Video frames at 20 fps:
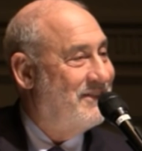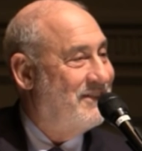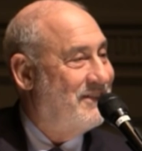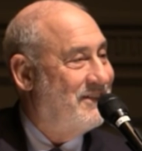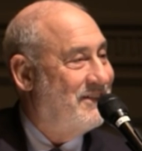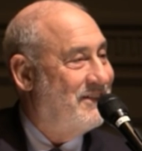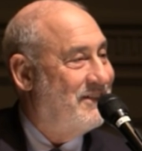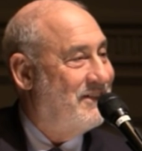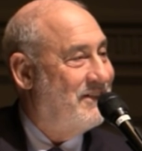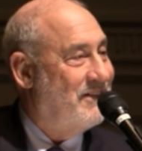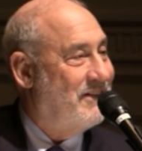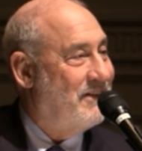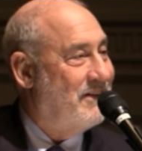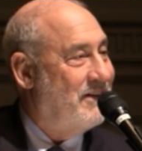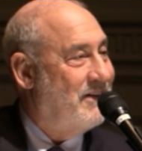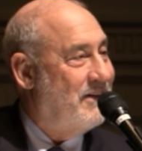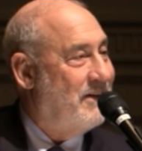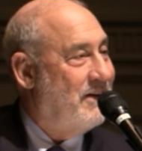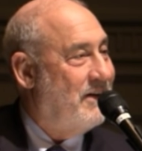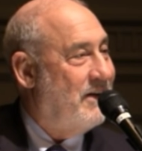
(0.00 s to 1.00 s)

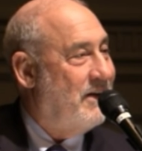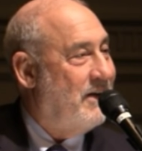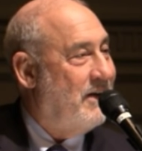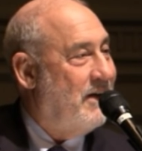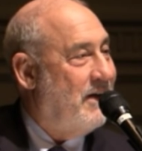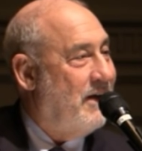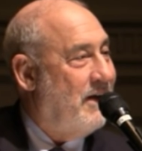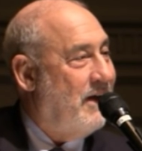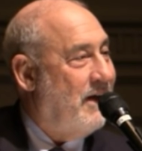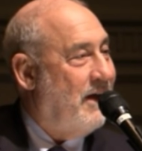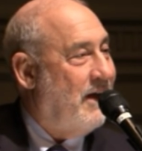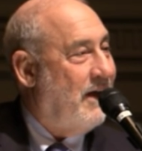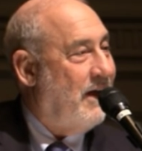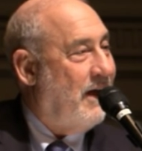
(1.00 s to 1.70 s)
Nothing is said.